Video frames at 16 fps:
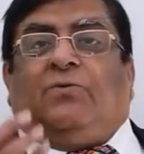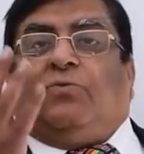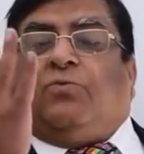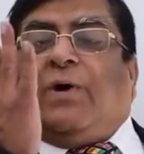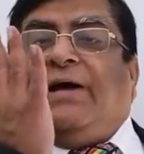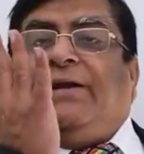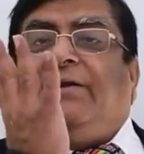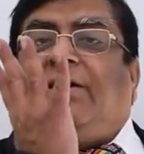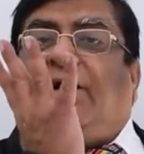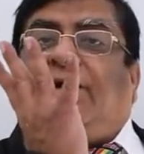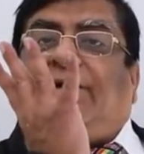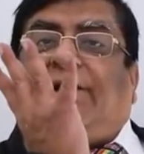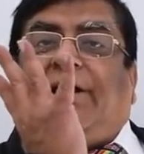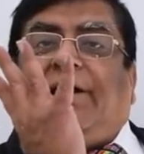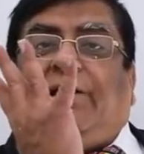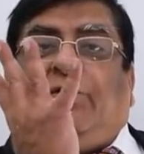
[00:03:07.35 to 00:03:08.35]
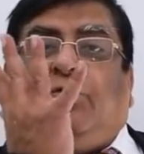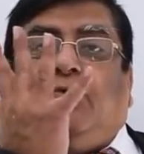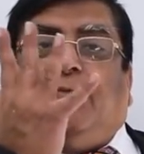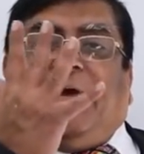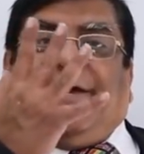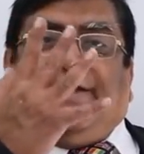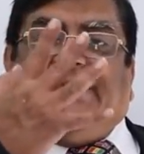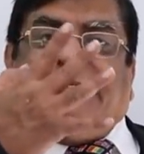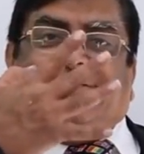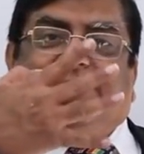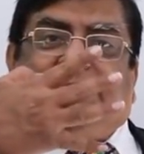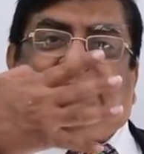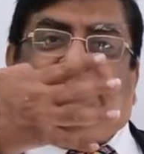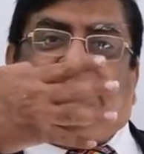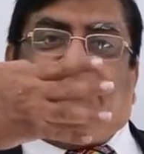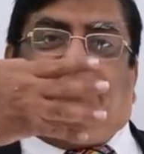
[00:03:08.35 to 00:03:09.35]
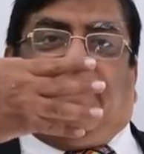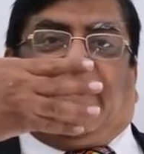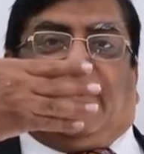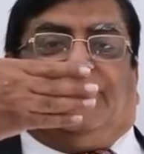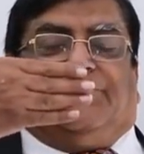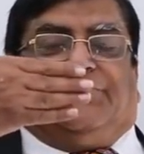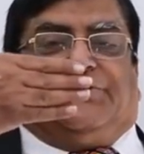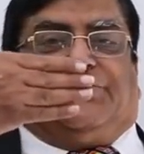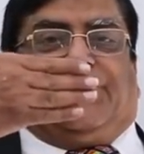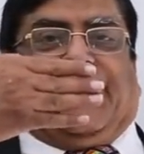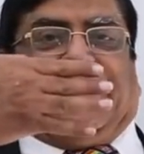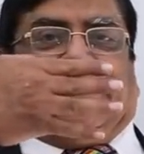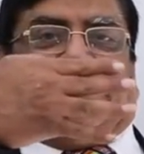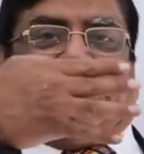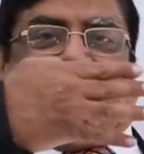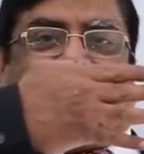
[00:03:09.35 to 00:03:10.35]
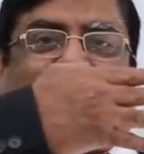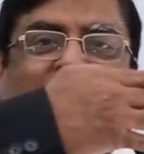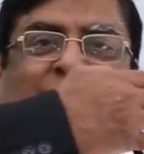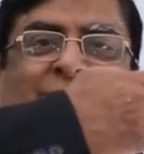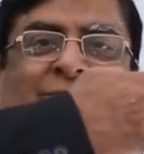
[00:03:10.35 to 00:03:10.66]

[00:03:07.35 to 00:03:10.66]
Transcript: 100 domains become straight